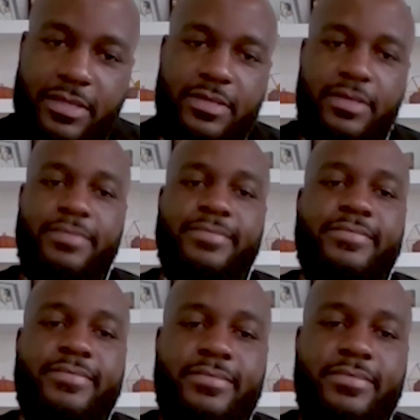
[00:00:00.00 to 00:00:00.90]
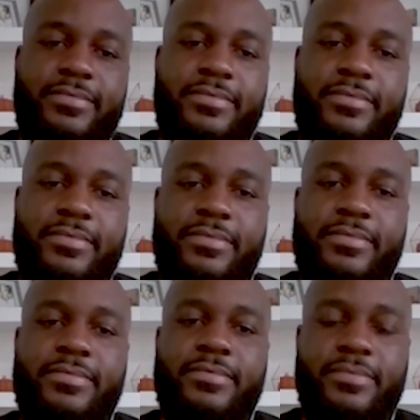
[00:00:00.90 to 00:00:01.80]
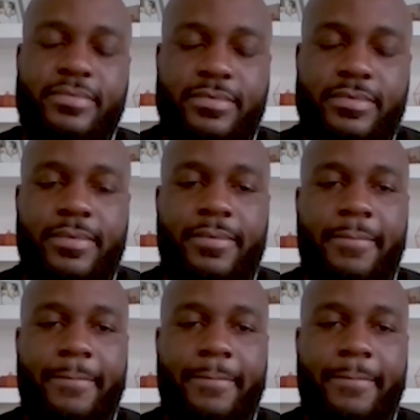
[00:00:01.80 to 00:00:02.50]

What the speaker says: Yeah. Absolutely. So,